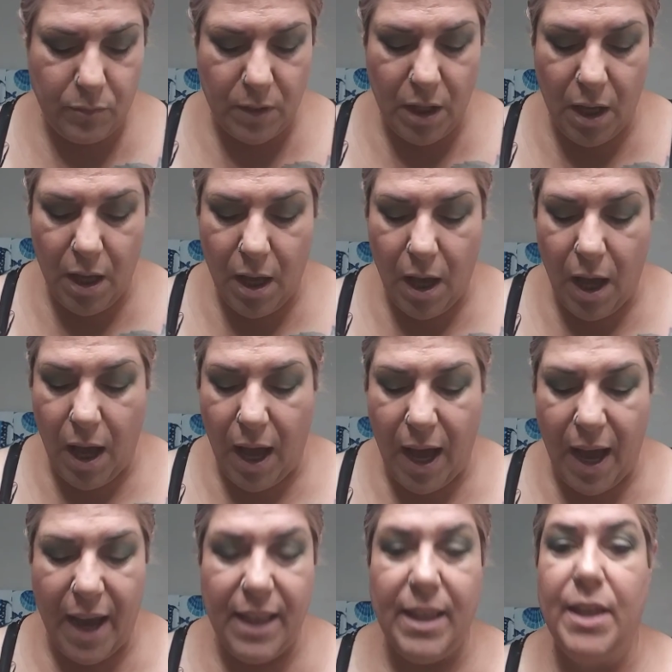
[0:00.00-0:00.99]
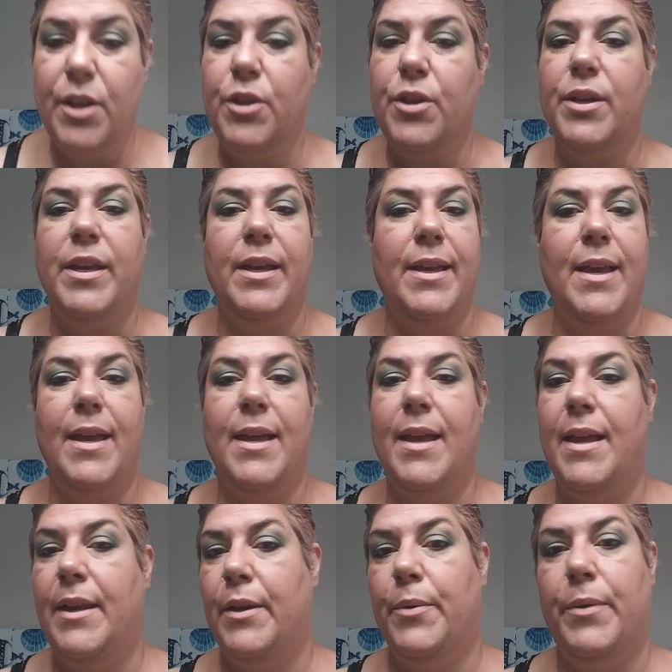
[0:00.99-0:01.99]
Highlighter you can get
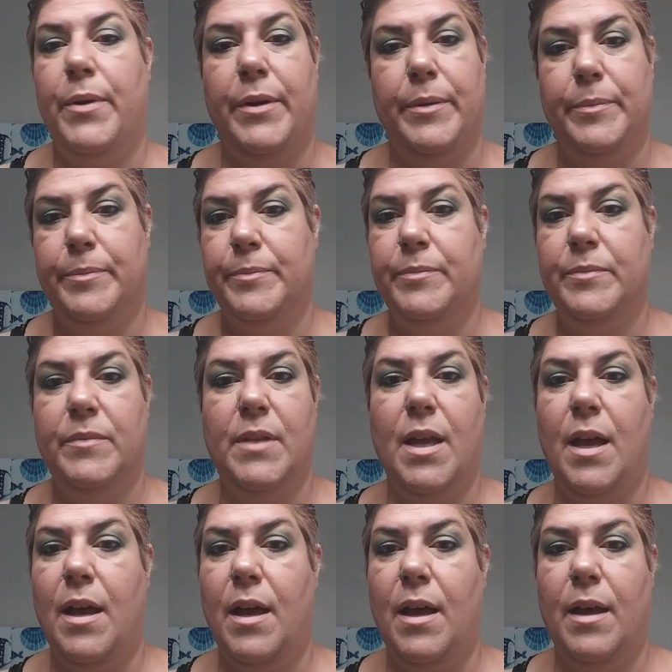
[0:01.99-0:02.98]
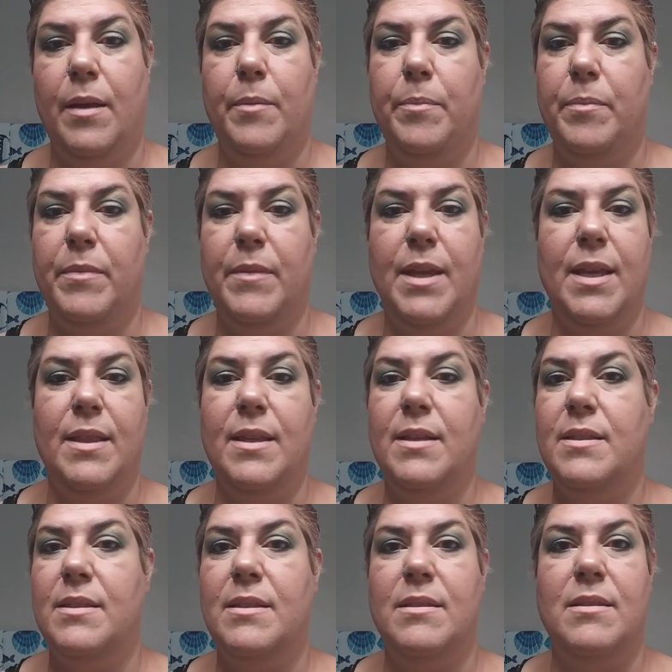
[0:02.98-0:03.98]
anywhere.
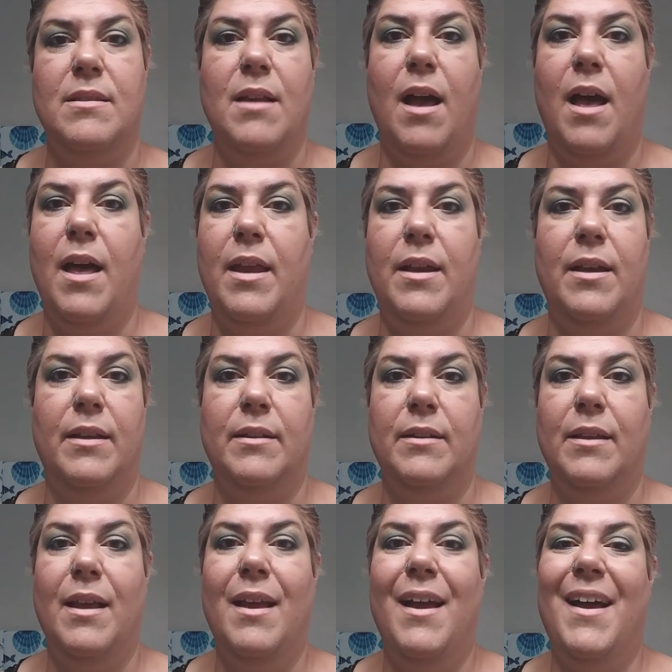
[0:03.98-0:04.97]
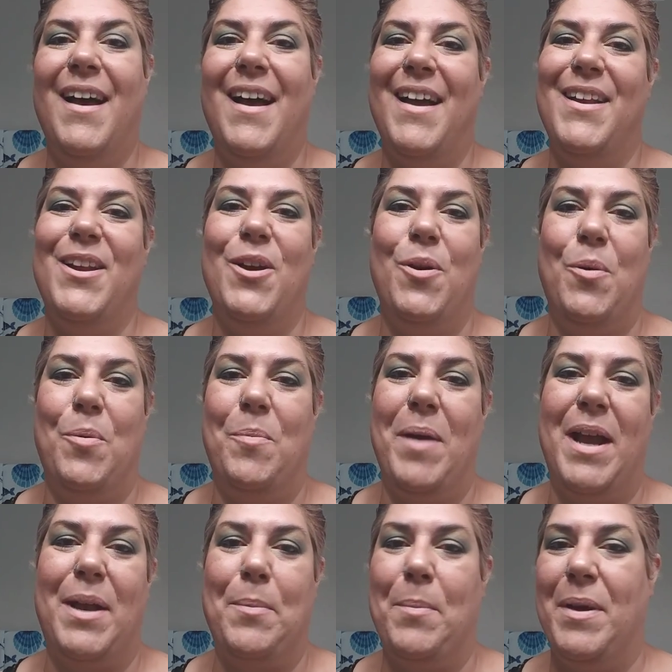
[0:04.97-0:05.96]
This is not a, I know
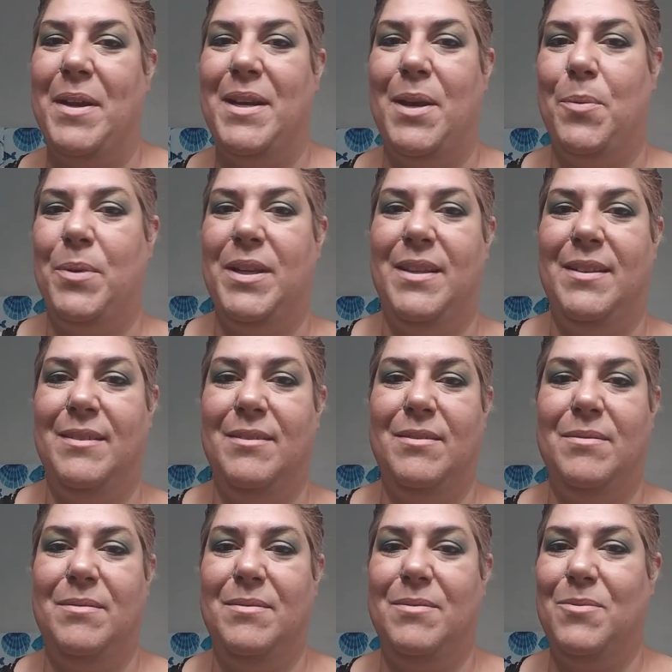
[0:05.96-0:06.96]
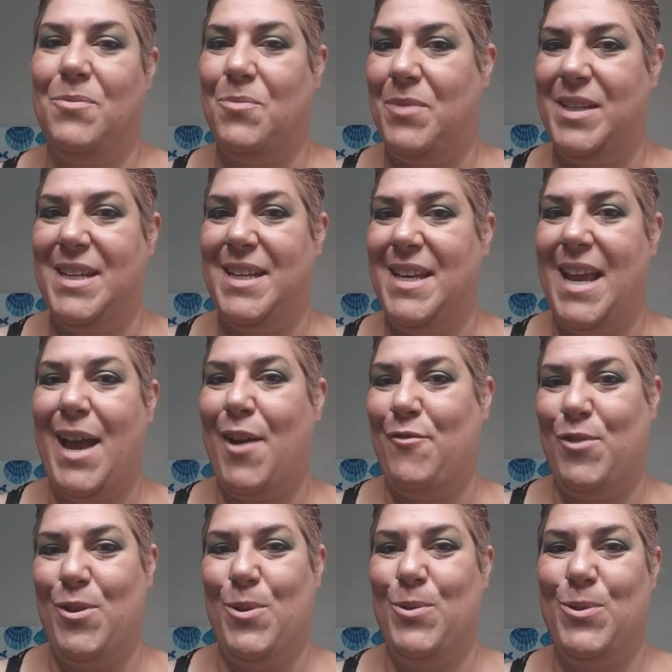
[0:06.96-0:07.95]
back in my day we didn't
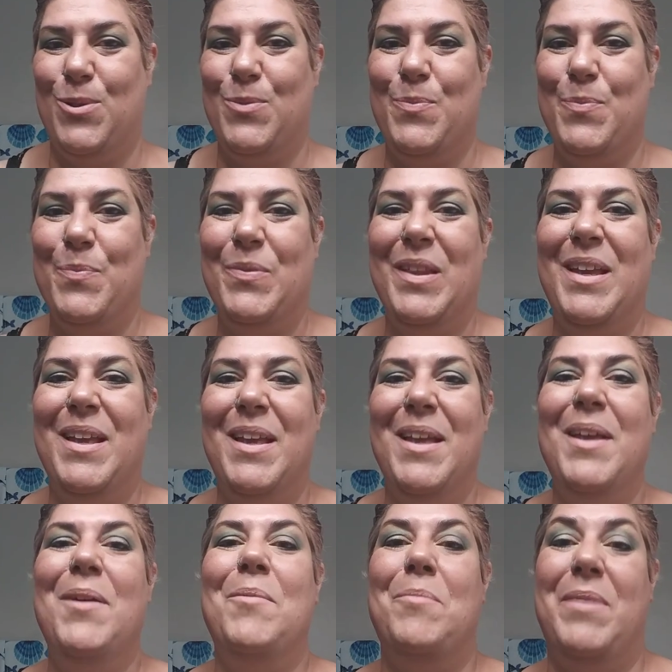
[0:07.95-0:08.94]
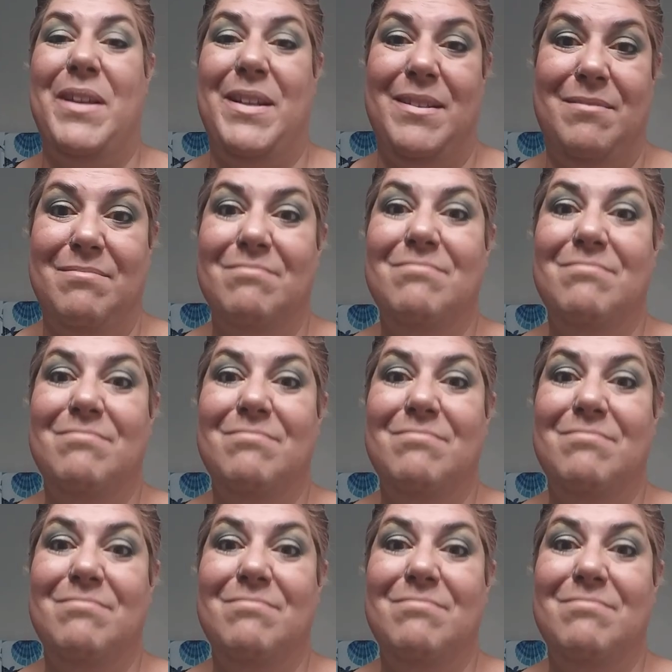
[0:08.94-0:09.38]
have those. But